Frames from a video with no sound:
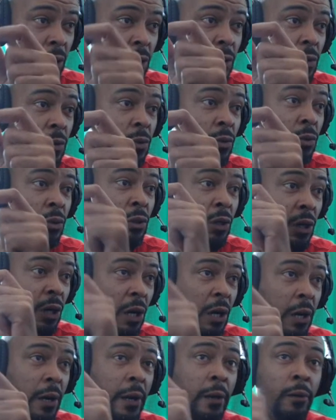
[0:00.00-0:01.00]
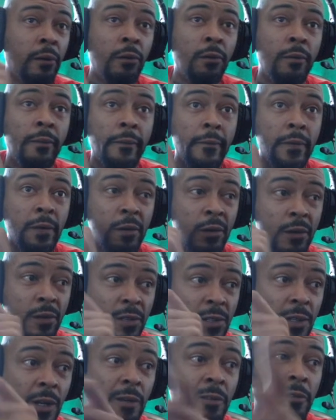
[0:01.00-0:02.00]
cool. Alright, good
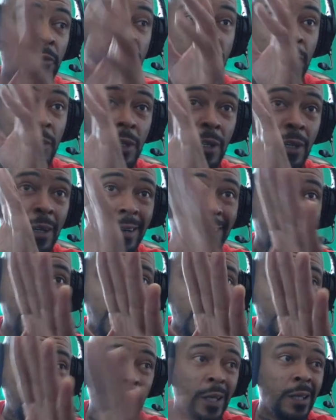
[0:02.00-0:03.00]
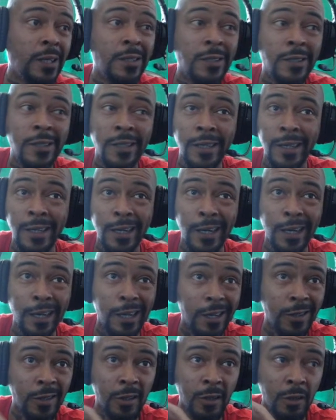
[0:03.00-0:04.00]
stuff. Last page,
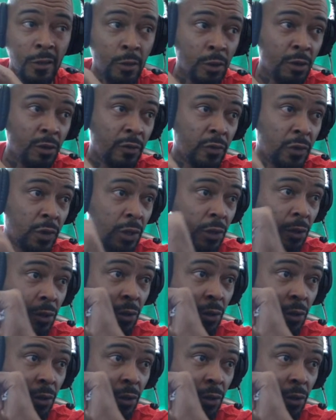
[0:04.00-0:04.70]
lesson over.